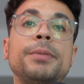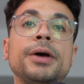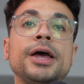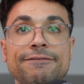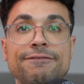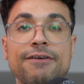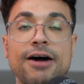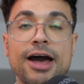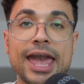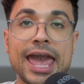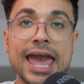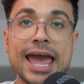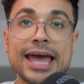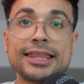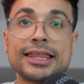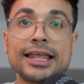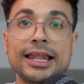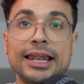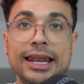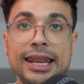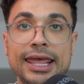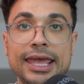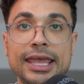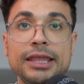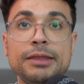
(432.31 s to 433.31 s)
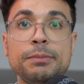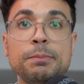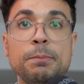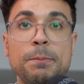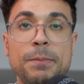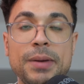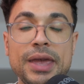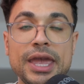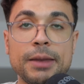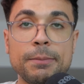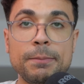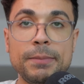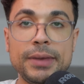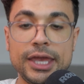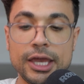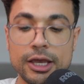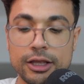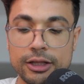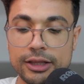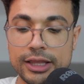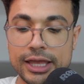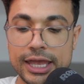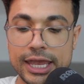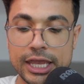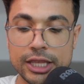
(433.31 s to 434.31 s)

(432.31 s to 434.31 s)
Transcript: If I had a late big meal,